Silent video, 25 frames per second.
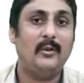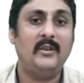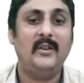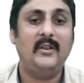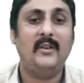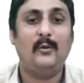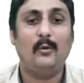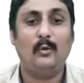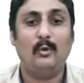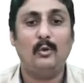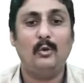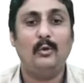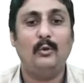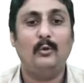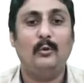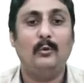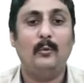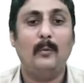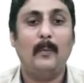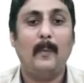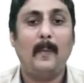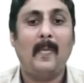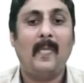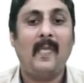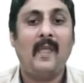told
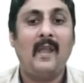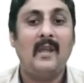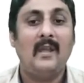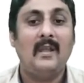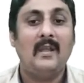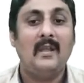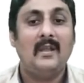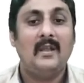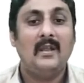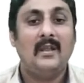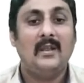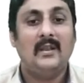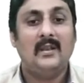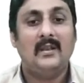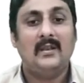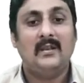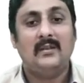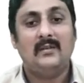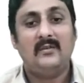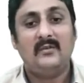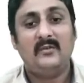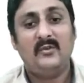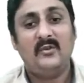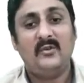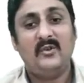you.
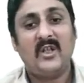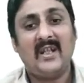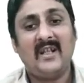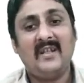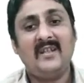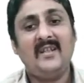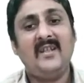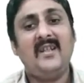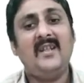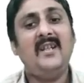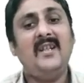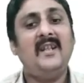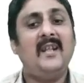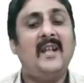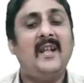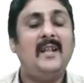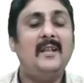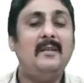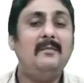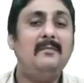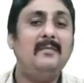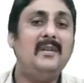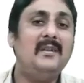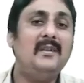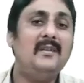Transgenic
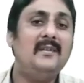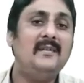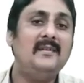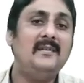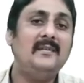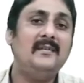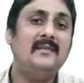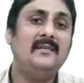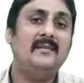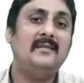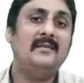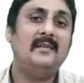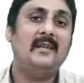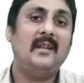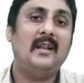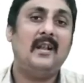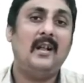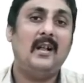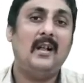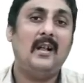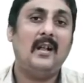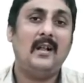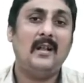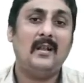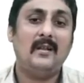animals
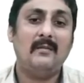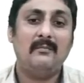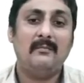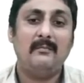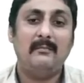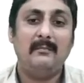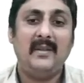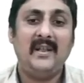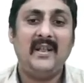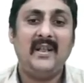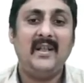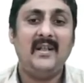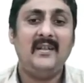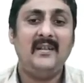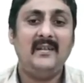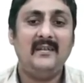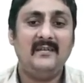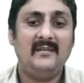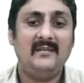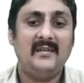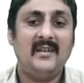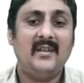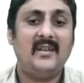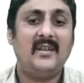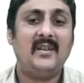are made in
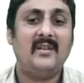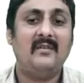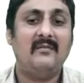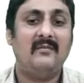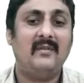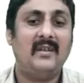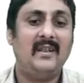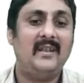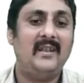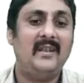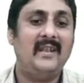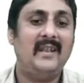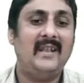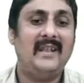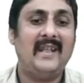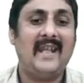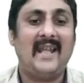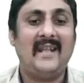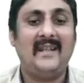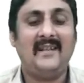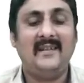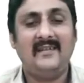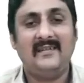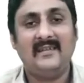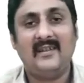such a way, they
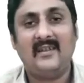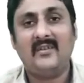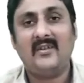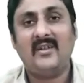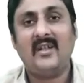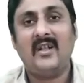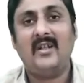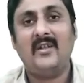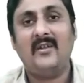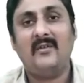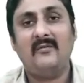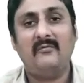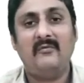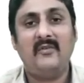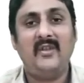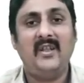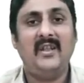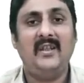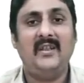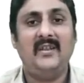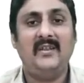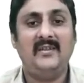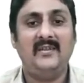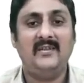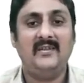carry such kind of
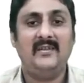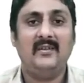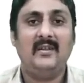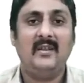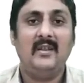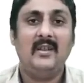genes